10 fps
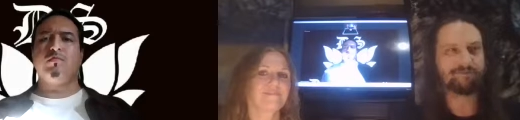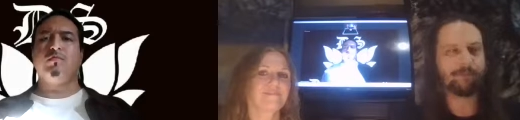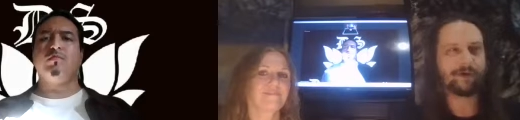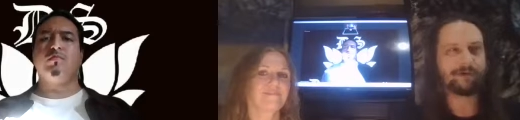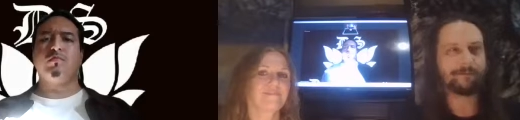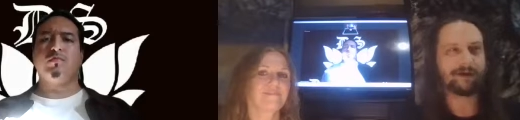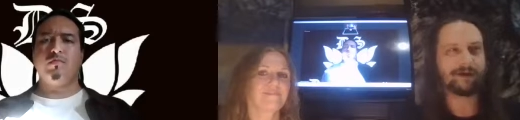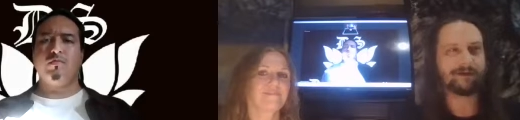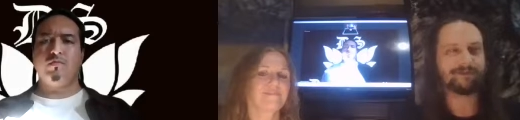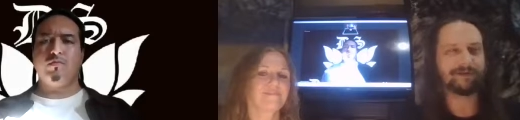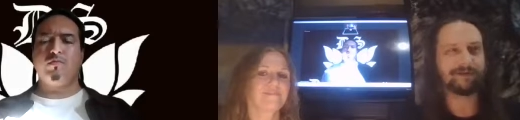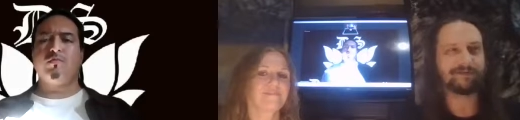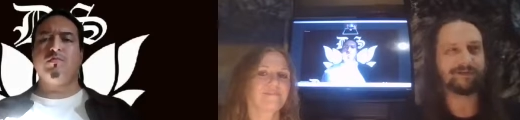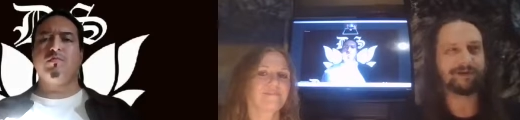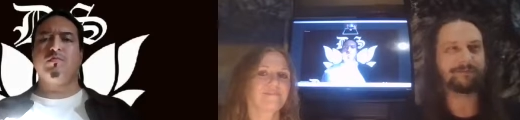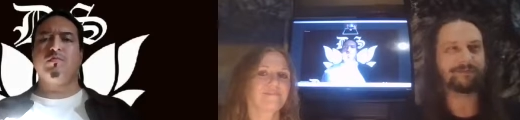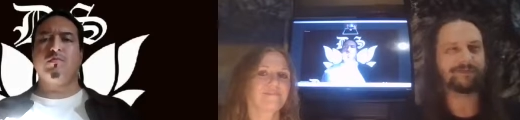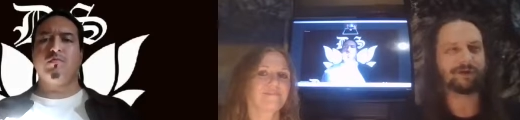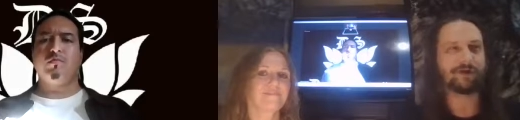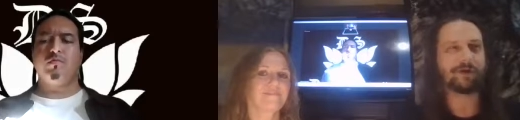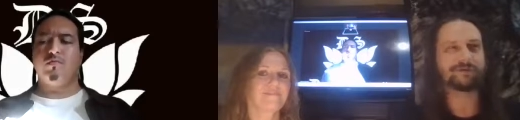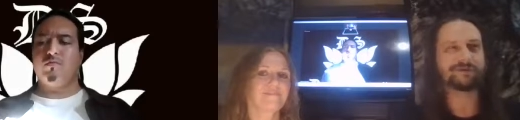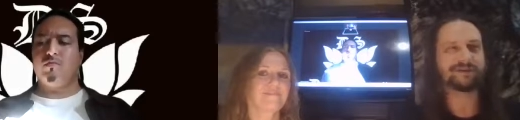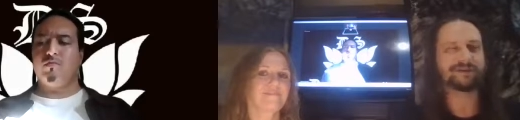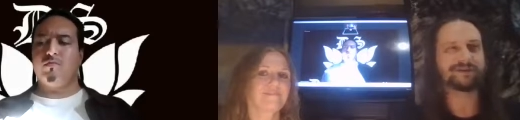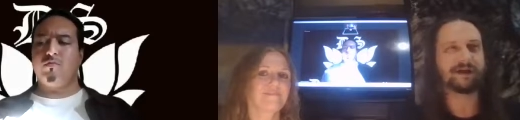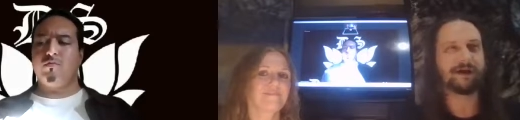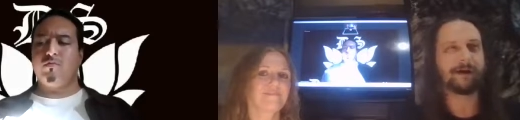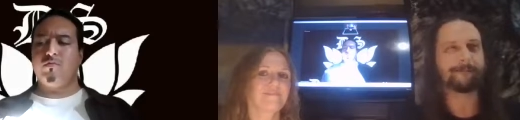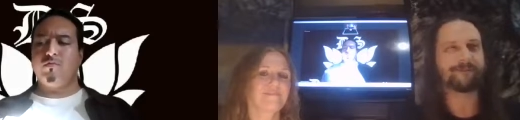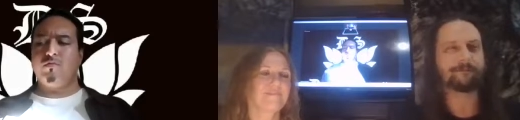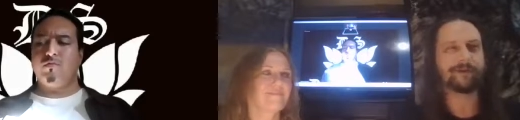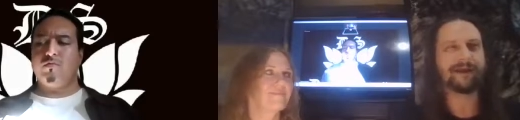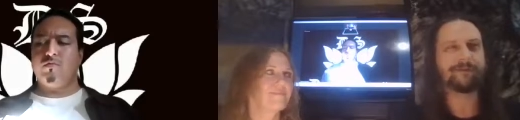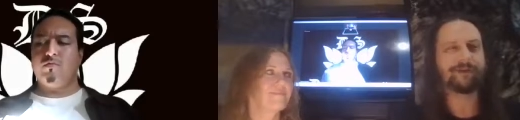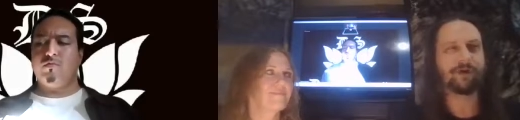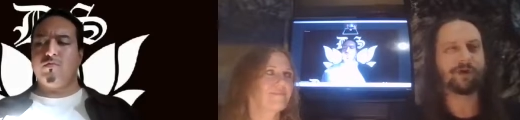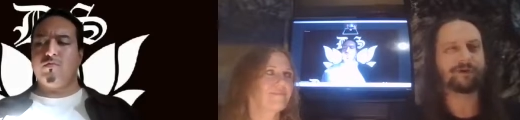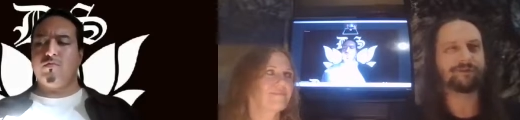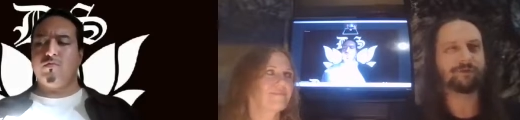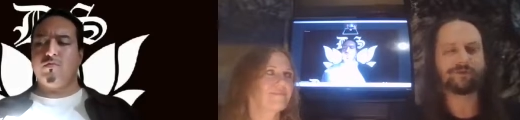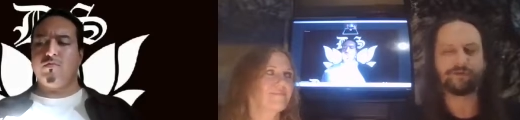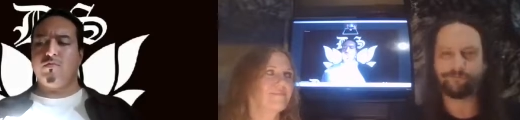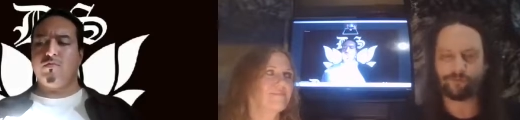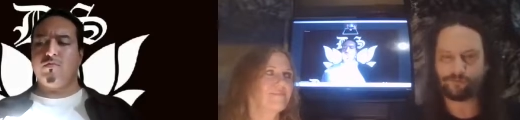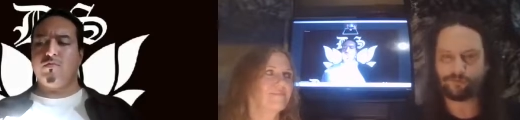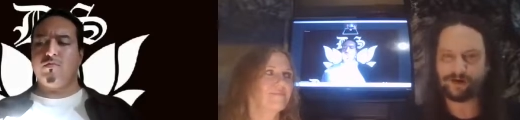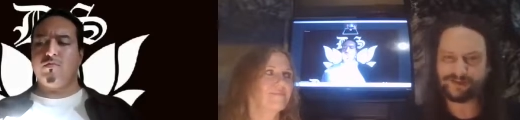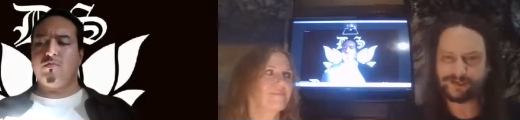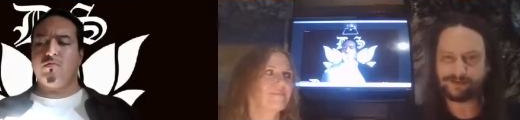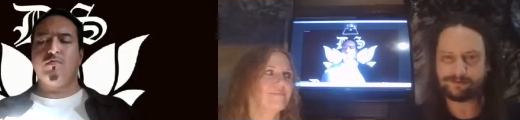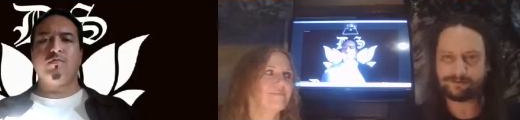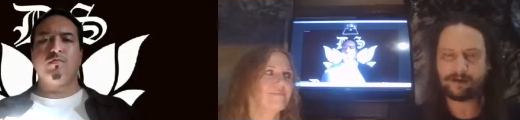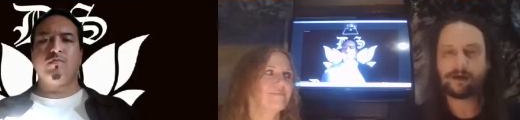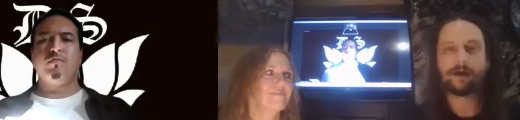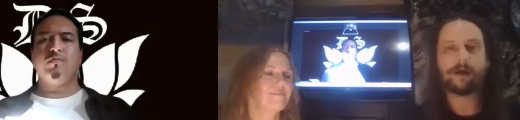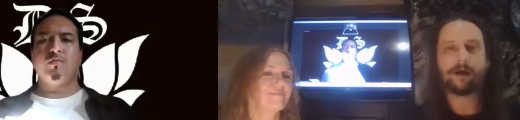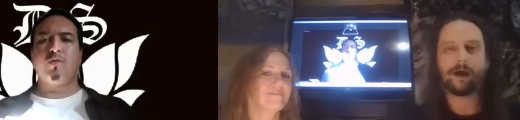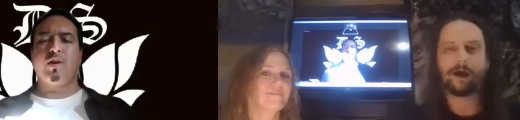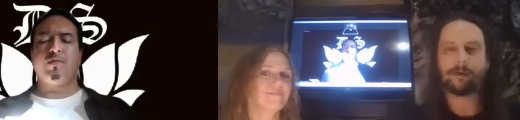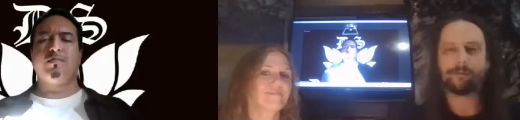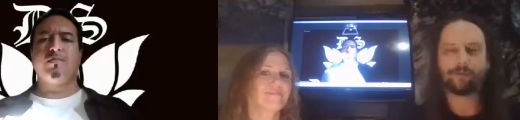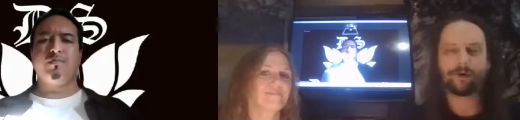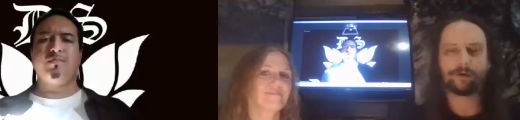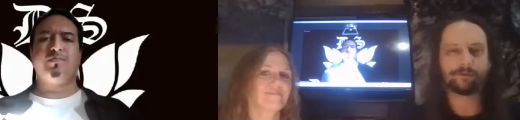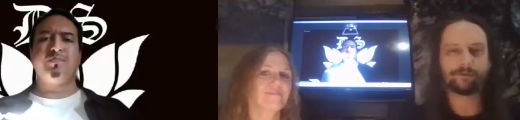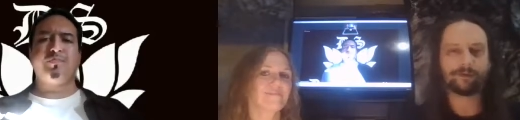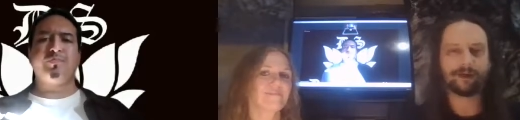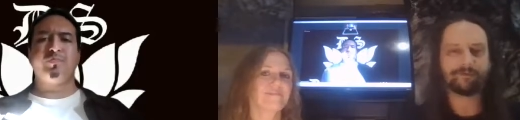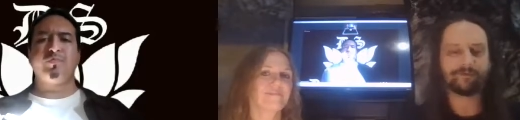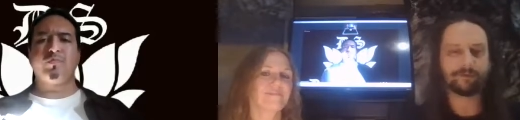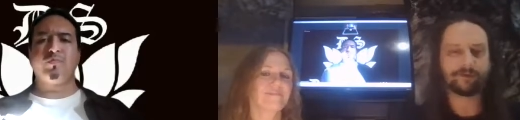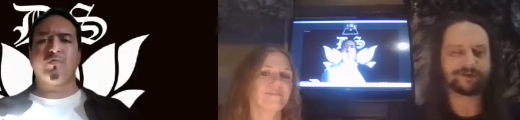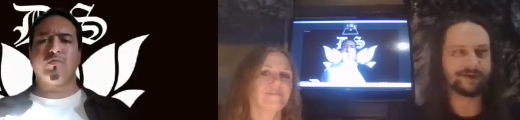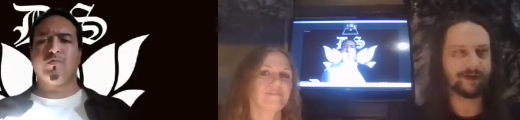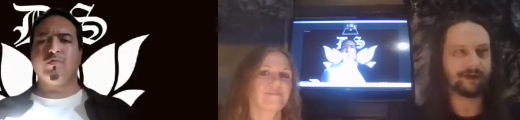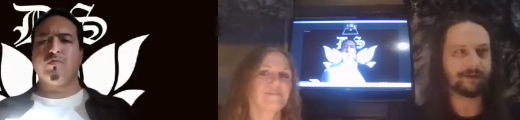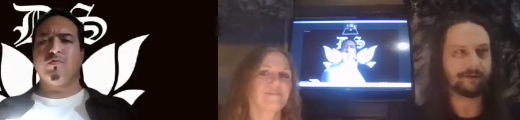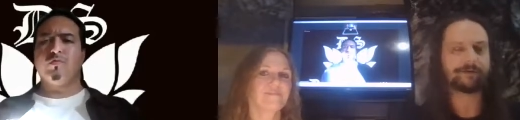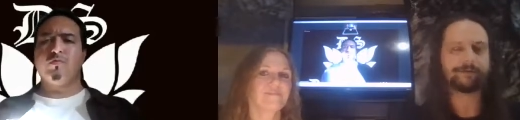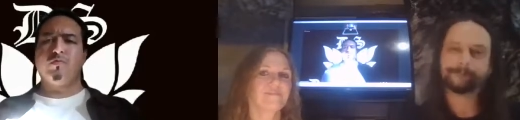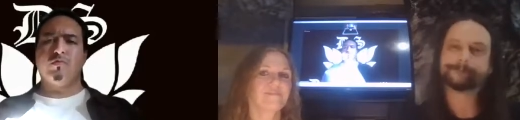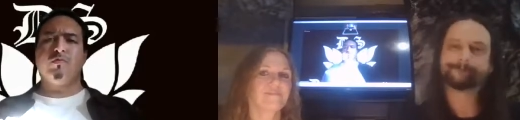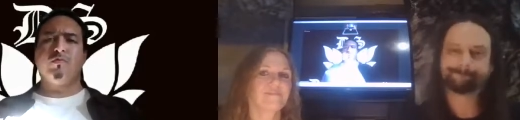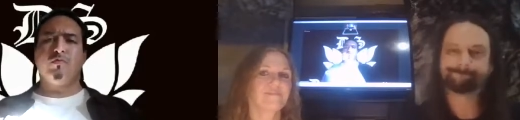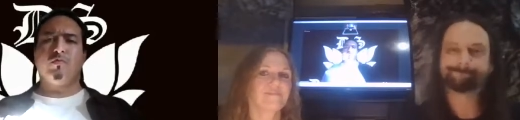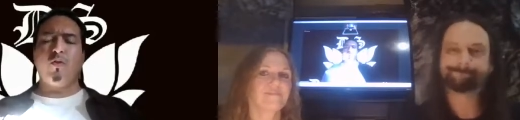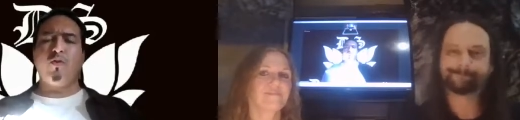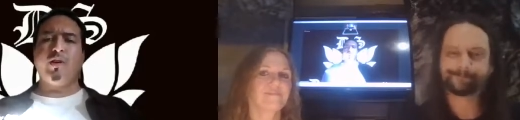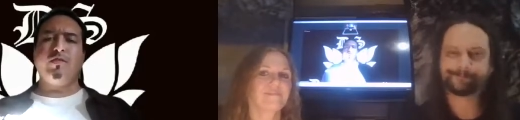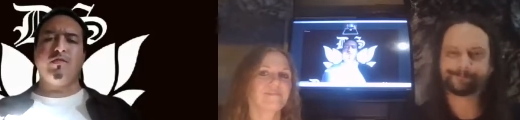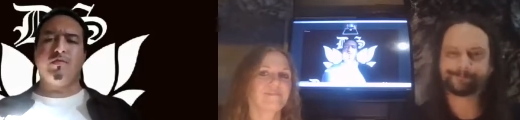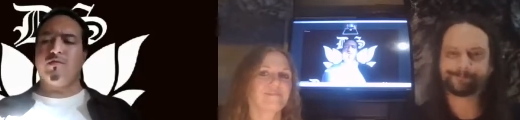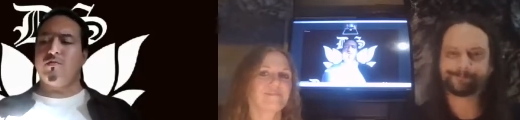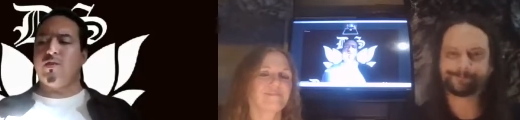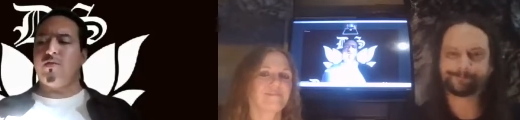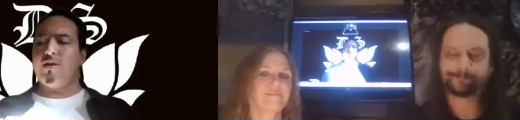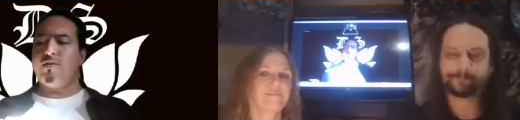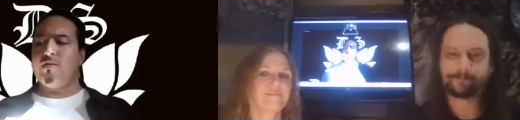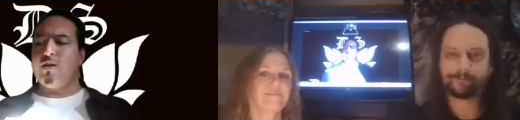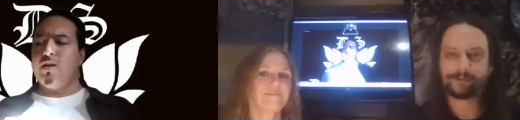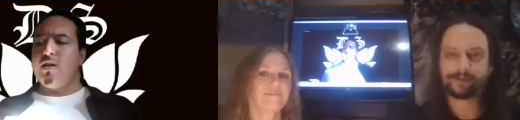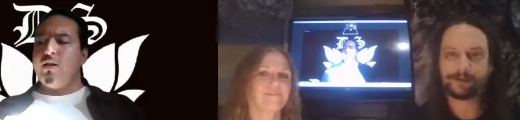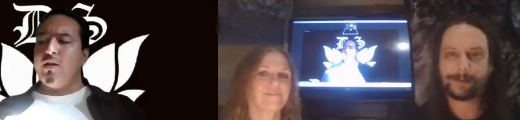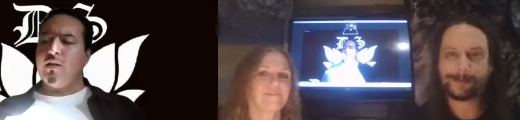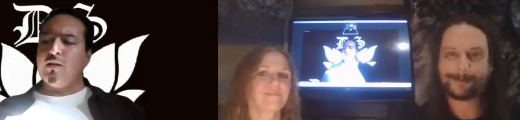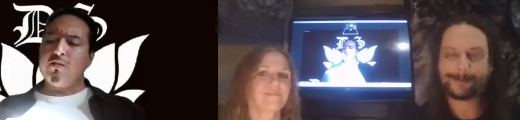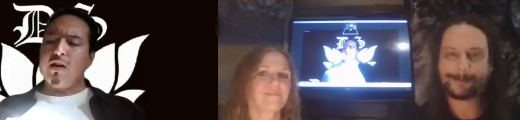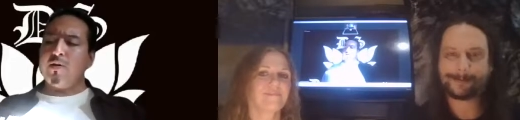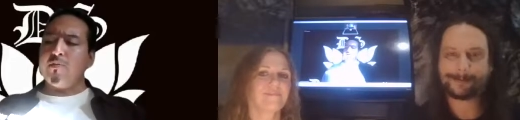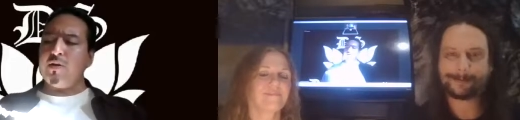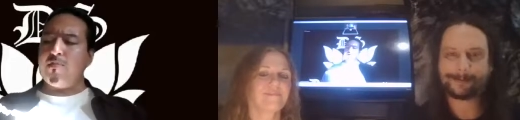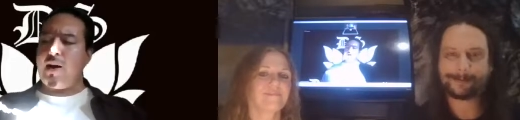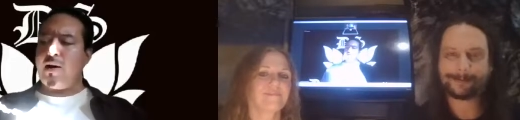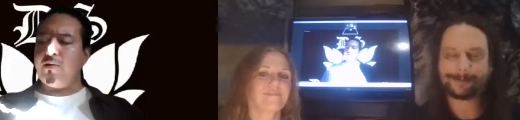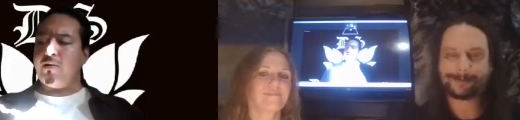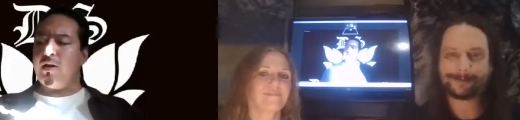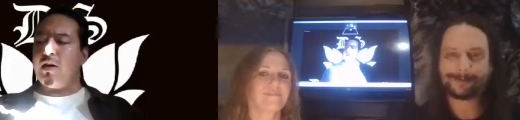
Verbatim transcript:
Speaker 1: point, because it seems the closest pantheon to the Fertile Crescent,
Speaker 2: where life originated. Okay. All right. Now let's talk a bit about